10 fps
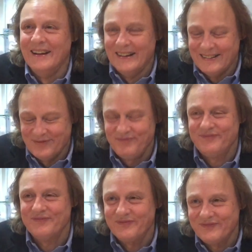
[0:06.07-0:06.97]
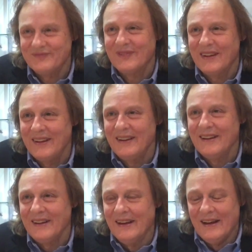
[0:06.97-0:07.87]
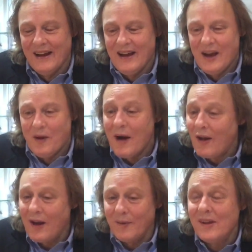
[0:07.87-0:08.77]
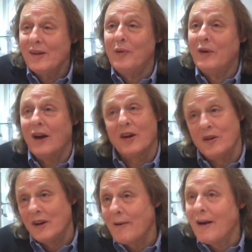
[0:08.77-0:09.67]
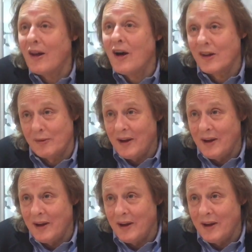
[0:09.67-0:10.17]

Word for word: search. What is the latest? Well, I'm disappointed I couldn't come out last